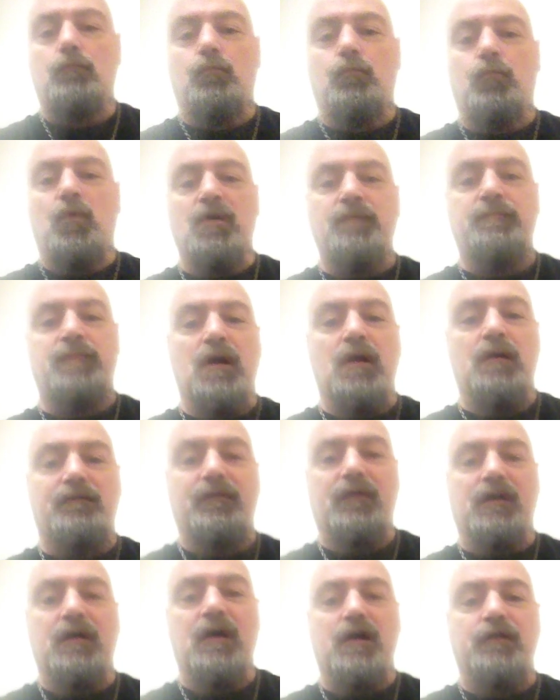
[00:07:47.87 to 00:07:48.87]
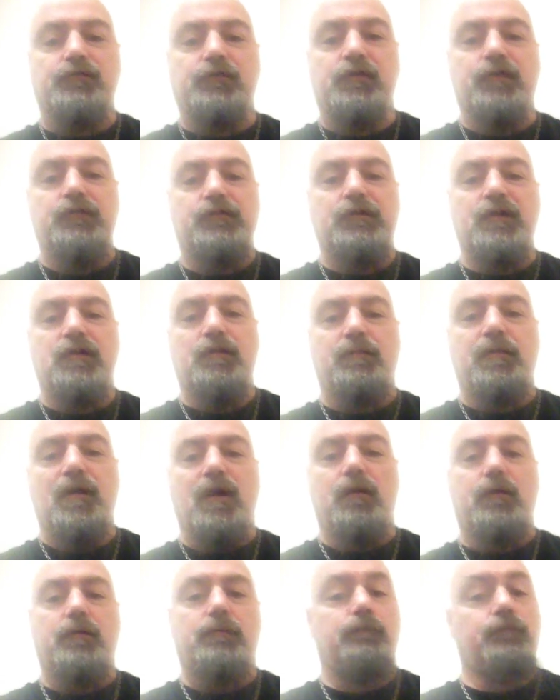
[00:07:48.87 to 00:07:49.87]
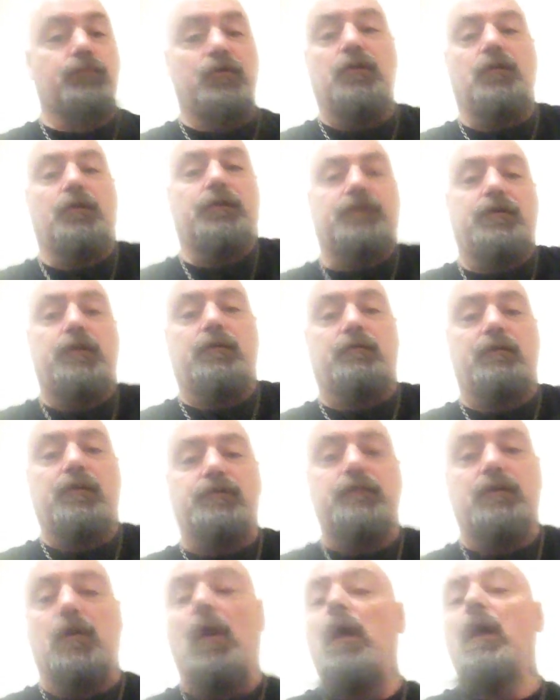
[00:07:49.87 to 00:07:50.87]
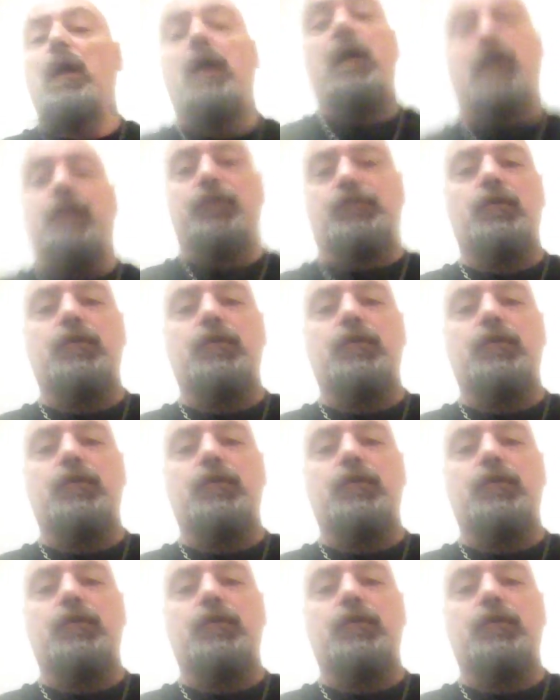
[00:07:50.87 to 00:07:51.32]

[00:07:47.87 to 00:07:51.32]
One part of it contradicts another part. That'll I'll tell you right there. And it's